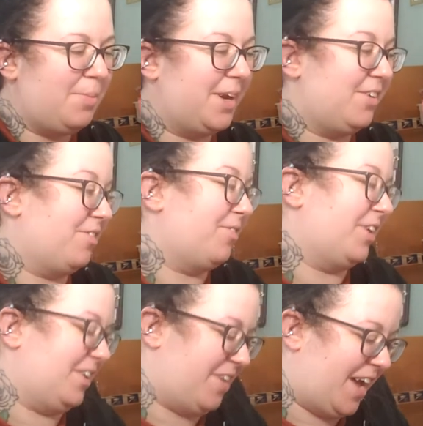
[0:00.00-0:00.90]
But I just
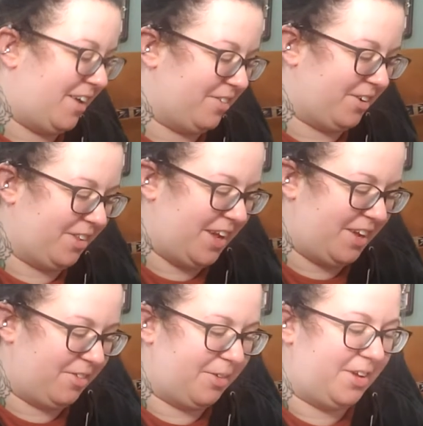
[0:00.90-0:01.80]
forgot to ask her
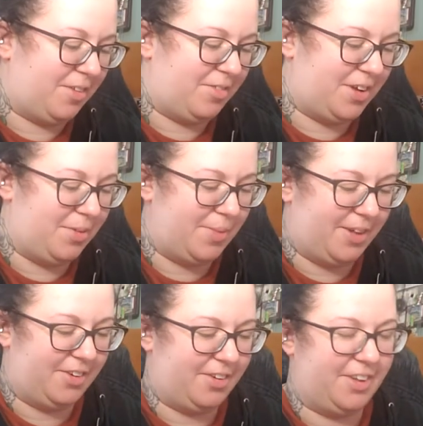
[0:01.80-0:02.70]
that, so I'll have to
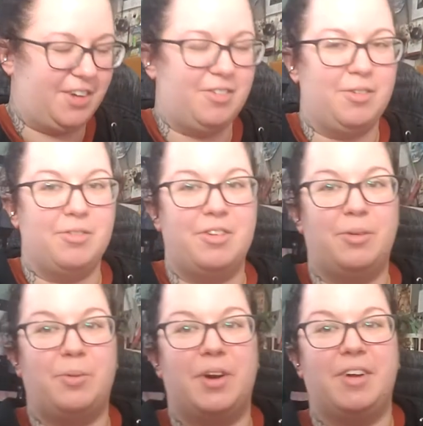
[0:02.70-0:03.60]
email her, like, do you
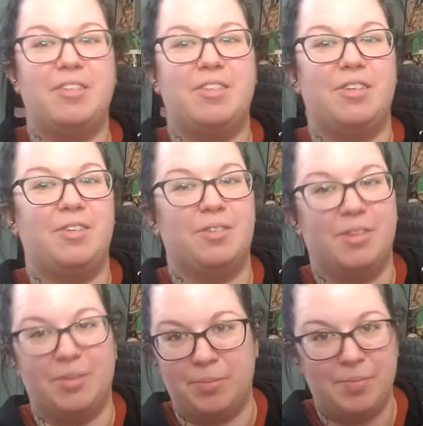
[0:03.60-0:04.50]
still want us to do
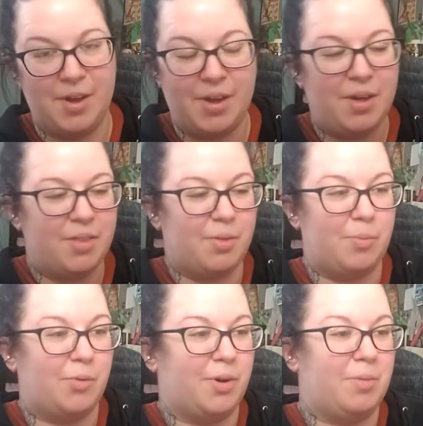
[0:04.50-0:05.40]
the
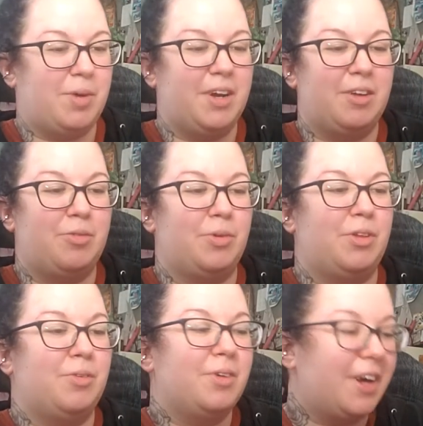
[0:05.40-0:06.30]
morning meetings with
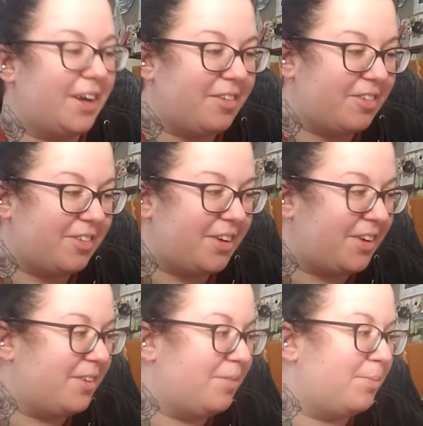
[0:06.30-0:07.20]
you guys
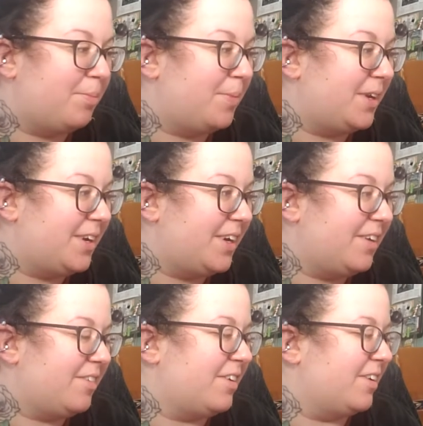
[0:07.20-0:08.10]
on
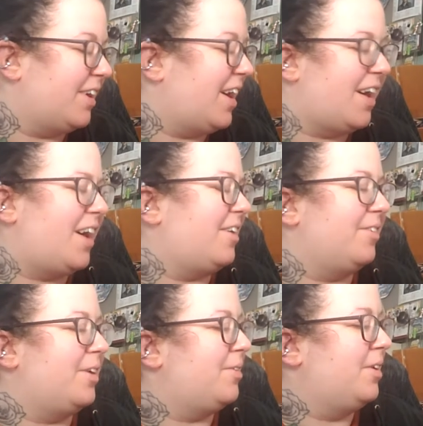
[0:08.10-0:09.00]
Mondays? And I
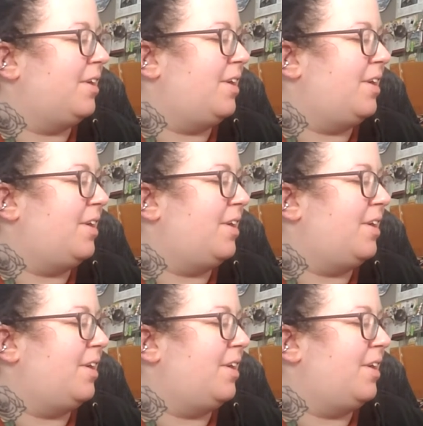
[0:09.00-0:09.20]
don't know.